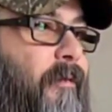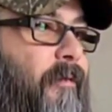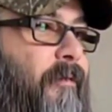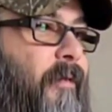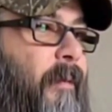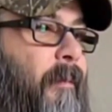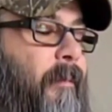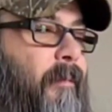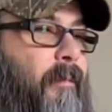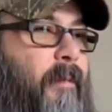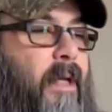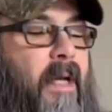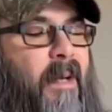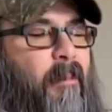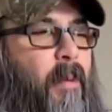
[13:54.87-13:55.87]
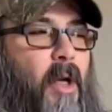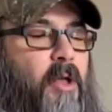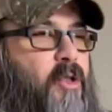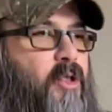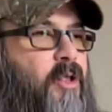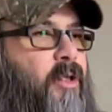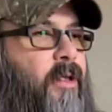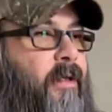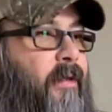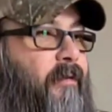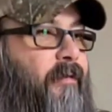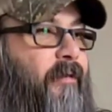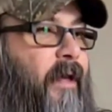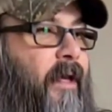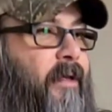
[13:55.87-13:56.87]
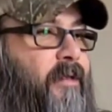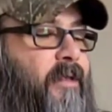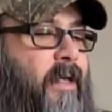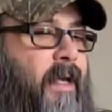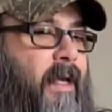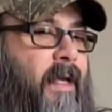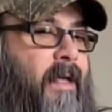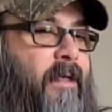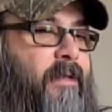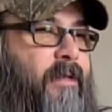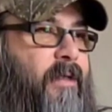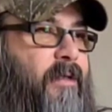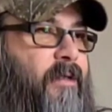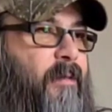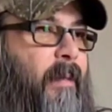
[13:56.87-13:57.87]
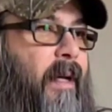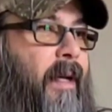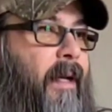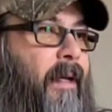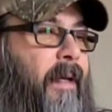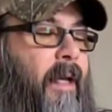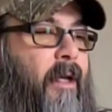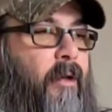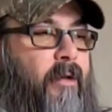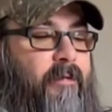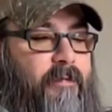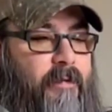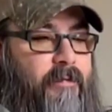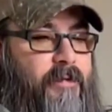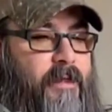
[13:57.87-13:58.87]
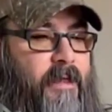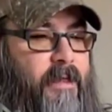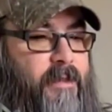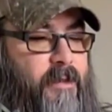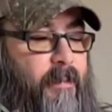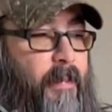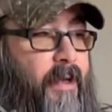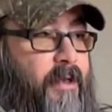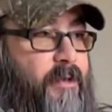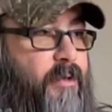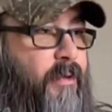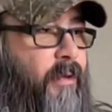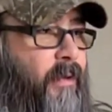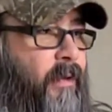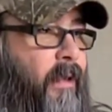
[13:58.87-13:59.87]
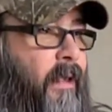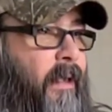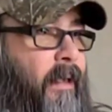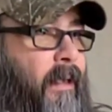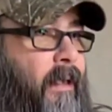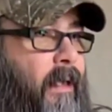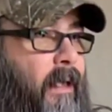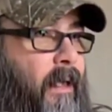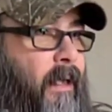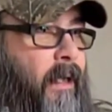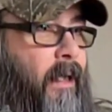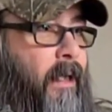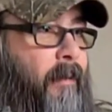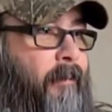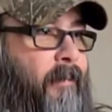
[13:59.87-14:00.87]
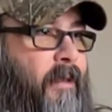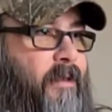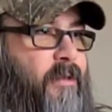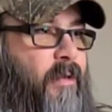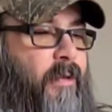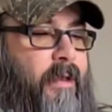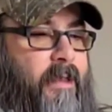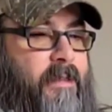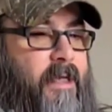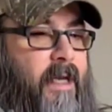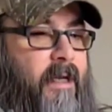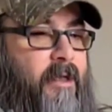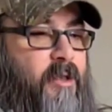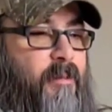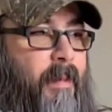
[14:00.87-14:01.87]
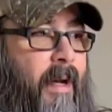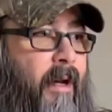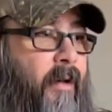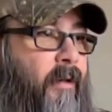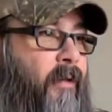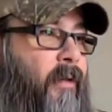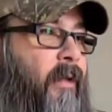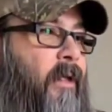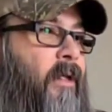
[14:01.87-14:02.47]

from kind of punching you in the face. Since my AR-15 is a pistol, it's only a 10-inch barrel.